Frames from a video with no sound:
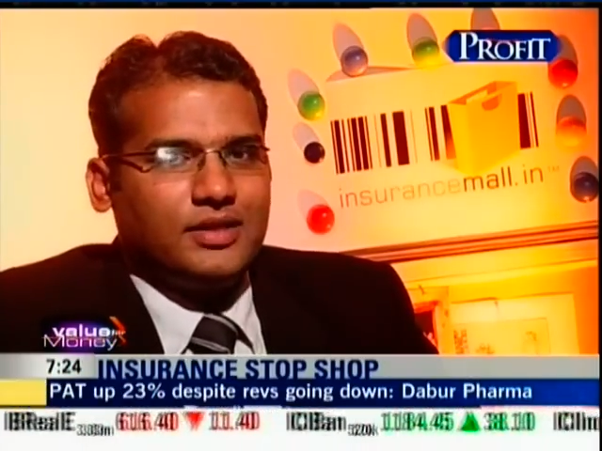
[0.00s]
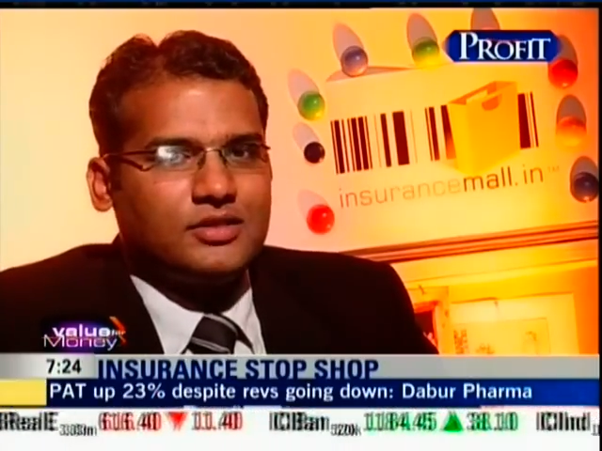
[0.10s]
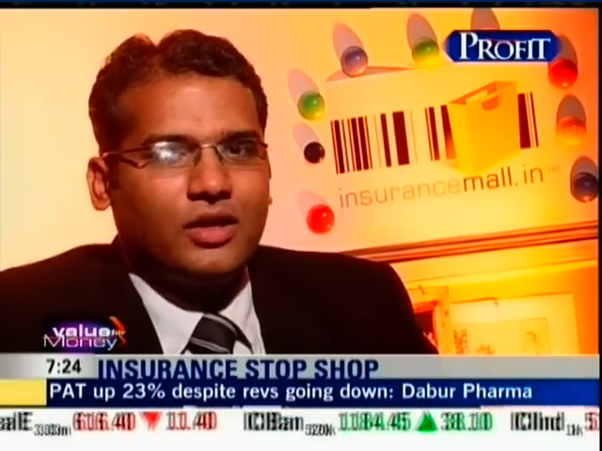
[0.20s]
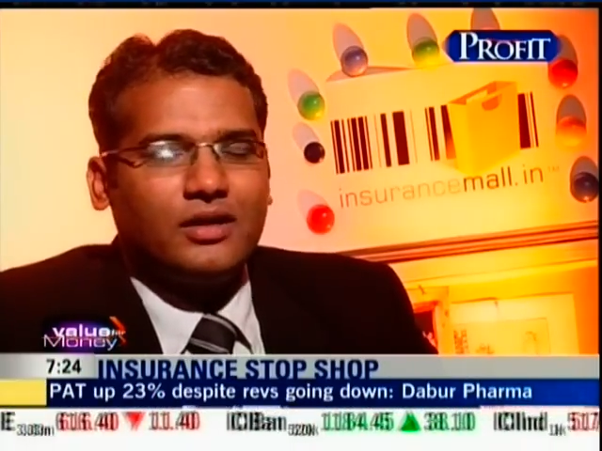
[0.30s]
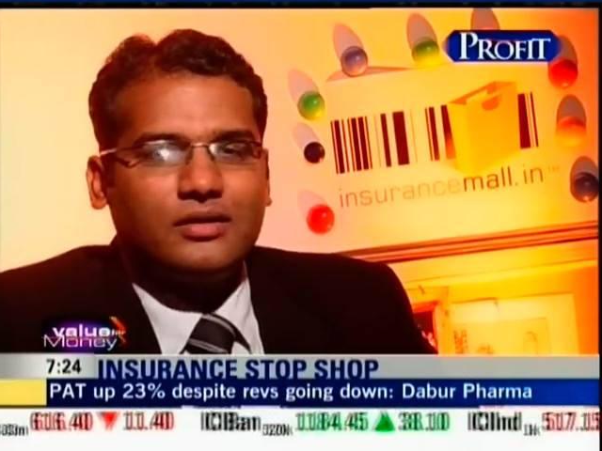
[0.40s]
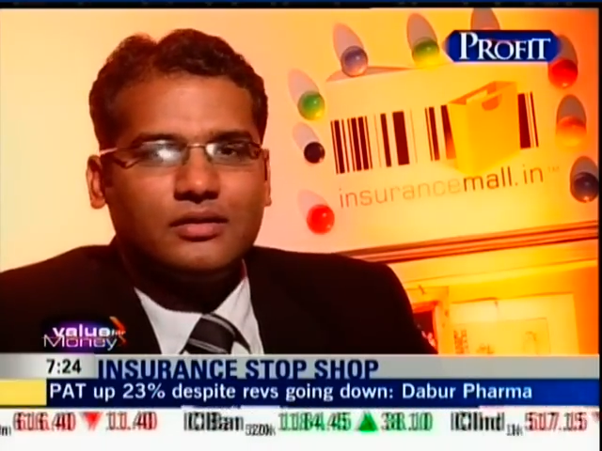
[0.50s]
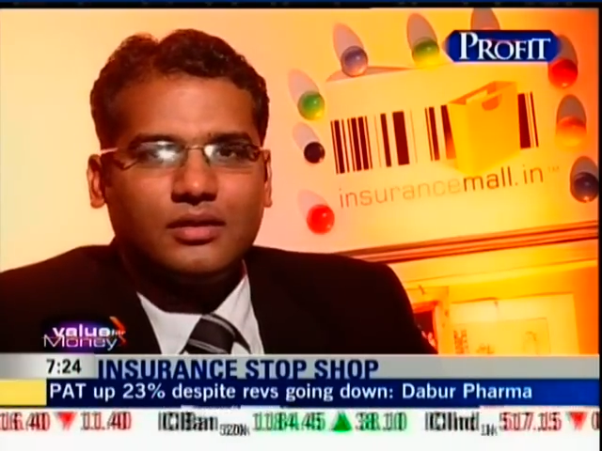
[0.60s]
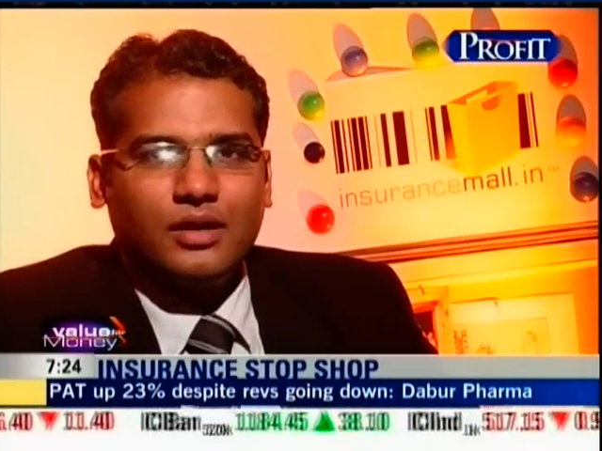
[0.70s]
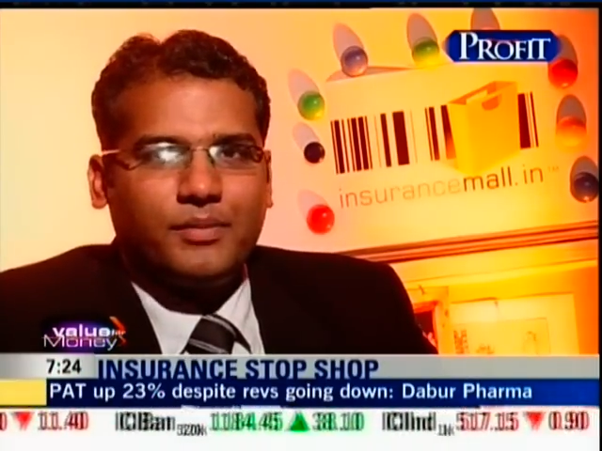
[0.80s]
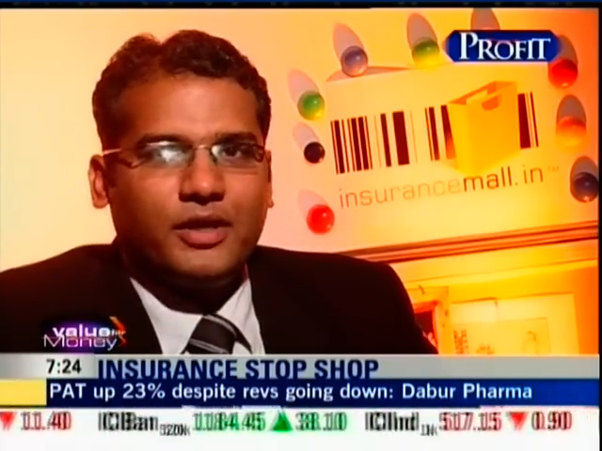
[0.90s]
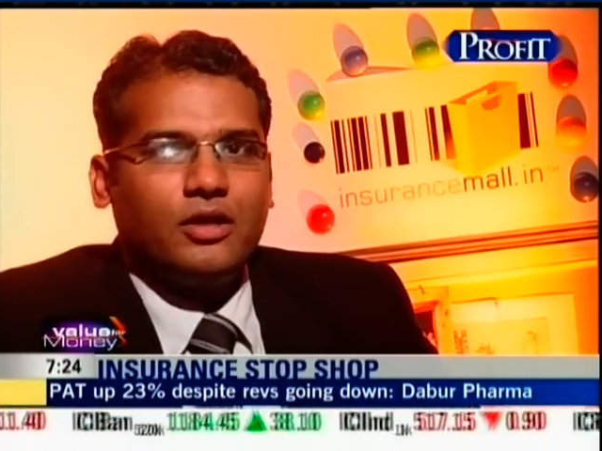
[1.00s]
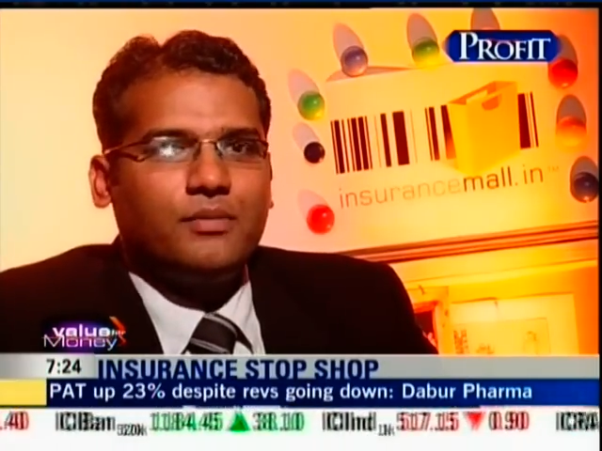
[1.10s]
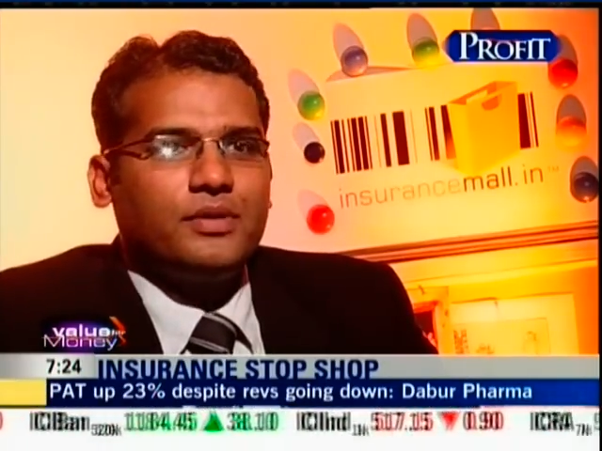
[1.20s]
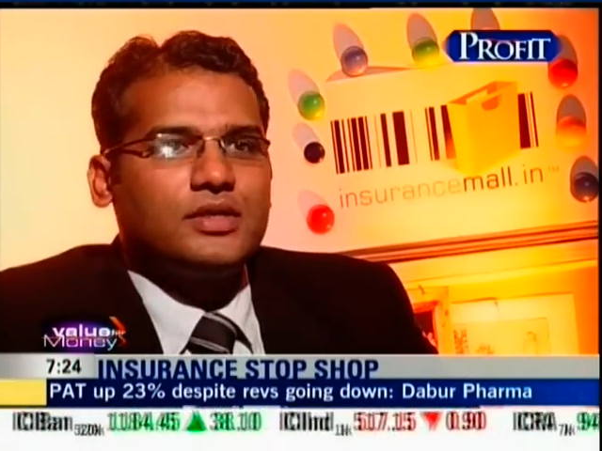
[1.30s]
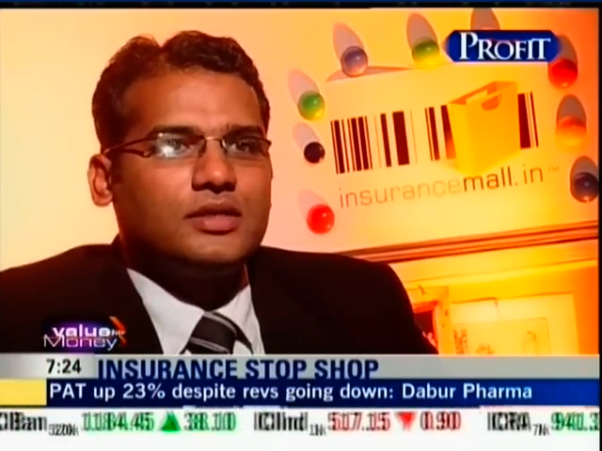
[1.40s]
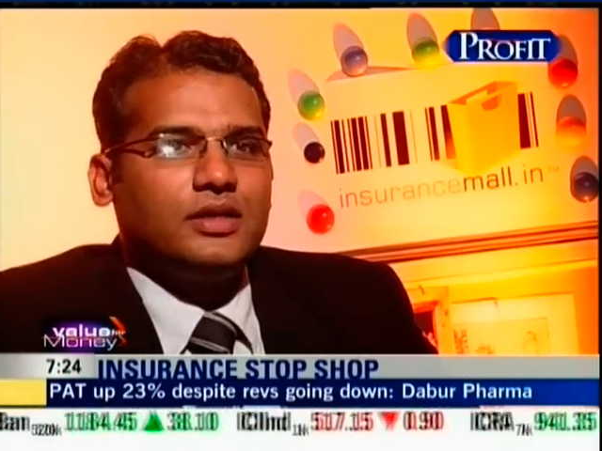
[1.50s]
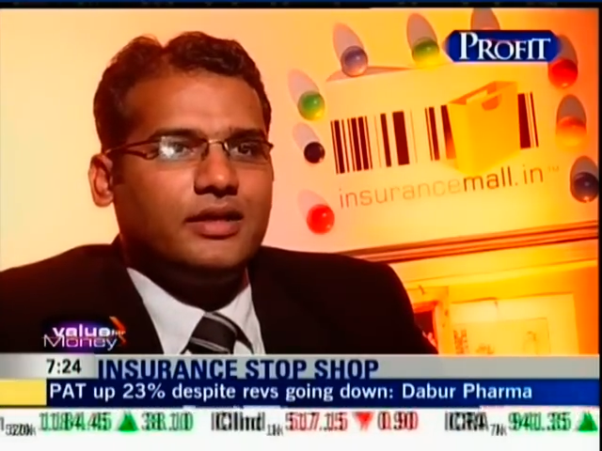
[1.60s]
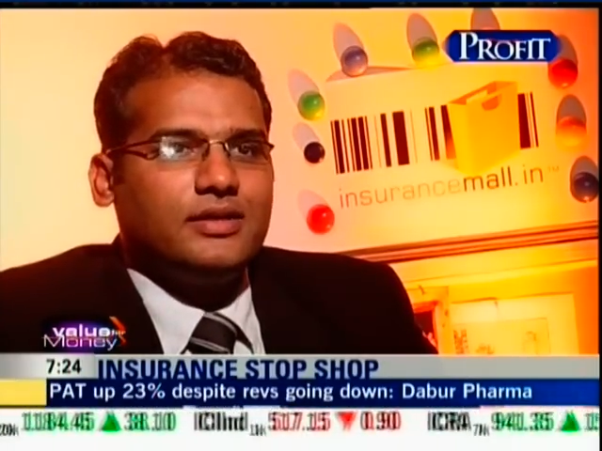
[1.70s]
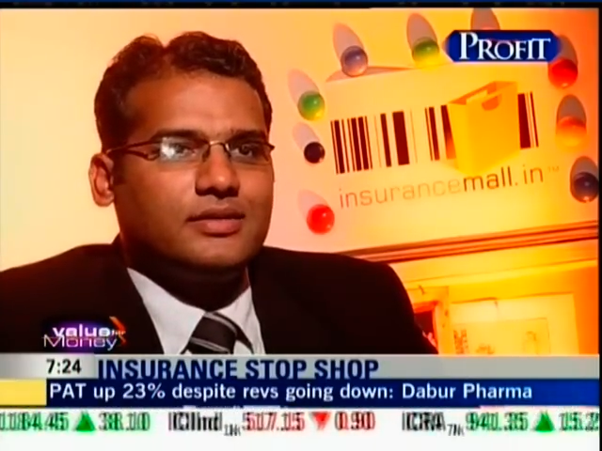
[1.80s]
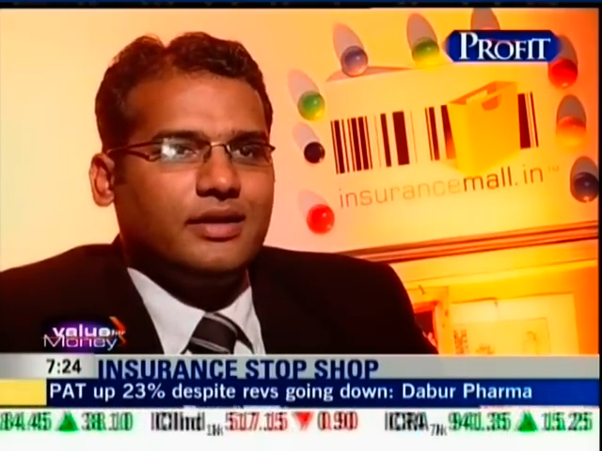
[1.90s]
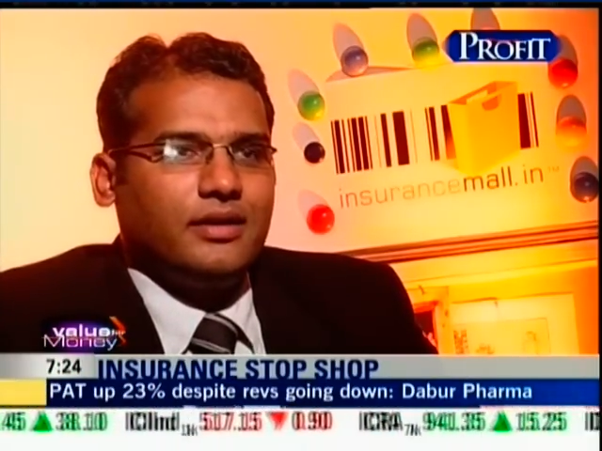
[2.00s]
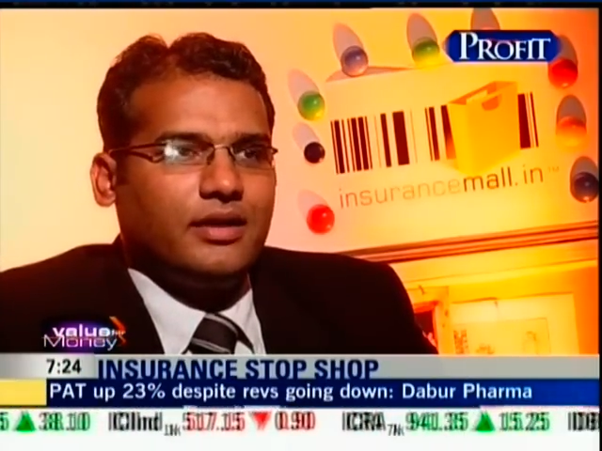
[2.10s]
It's not a particular person is